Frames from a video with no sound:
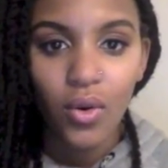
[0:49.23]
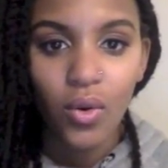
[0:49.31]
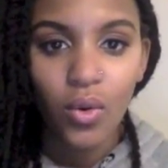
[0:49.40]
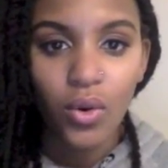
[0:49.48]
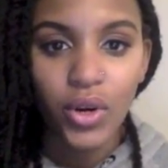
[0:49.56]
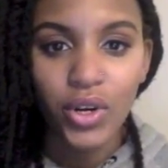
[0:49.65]

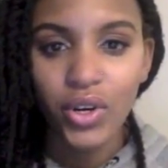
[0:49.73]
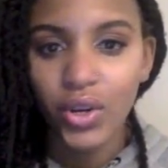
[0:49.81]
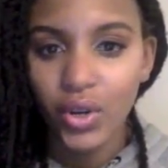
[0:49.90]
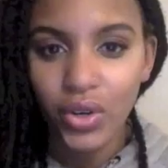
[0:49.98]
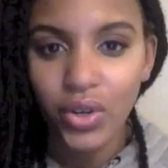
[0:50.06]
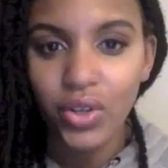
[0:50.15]
or
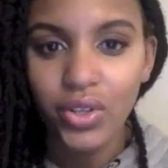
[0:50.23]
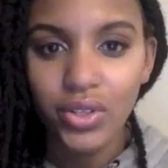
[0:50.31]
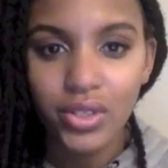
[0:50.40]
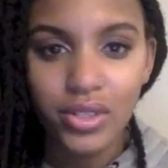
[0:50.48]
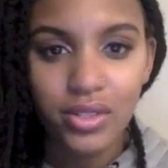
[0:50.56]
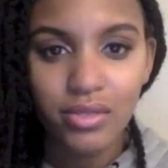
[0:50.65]

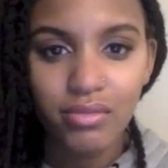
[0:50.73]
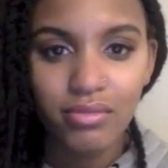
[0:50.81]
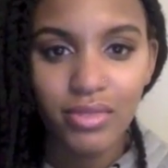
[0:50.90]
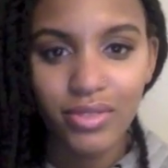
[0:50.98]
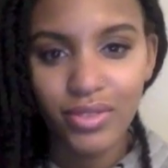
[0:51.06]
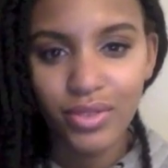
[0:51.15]
girls,
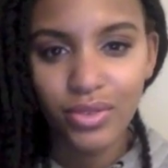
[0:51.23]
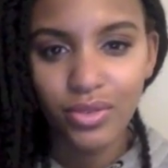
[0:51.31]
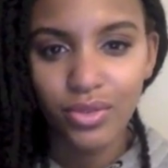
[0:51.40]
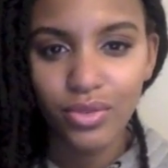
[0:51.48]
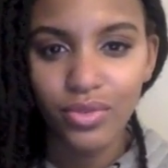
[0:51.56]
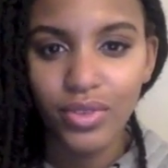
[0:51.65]
if
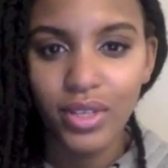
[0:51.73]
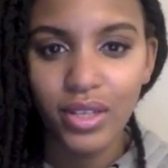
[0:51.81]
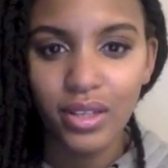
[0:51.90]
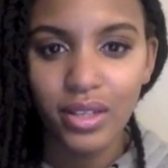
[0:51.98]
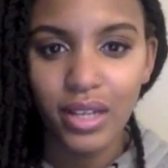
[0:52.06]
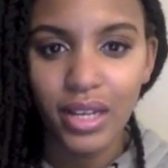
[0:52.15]
you
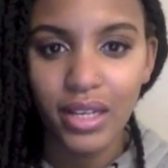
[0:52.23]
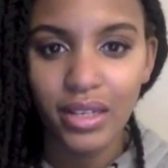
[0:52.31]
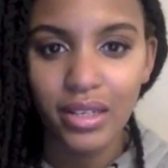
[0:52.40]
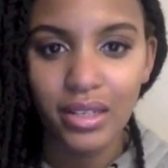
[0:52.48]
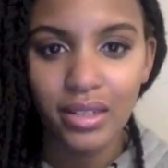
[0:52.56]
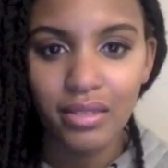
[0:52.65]
feel
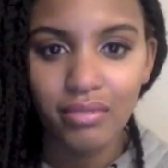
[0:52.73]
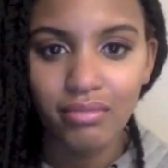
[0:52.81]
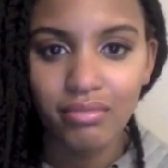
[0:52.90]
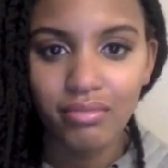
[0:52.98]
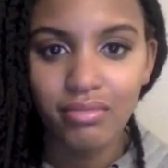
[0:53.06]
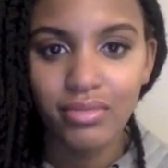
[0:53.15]
like
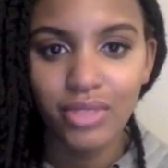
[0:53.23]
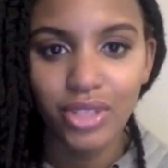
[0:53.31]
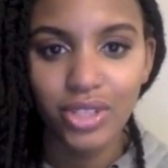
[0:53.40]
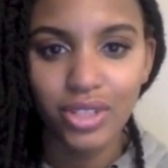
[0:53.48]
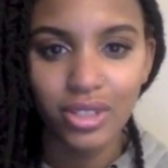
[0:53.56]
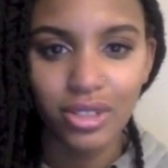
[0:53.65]

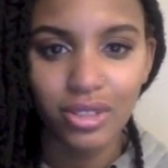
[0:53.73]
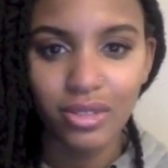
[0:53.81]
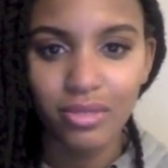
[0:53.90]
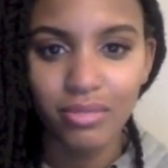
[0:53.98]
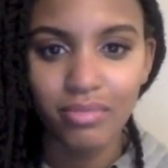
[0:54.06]
you're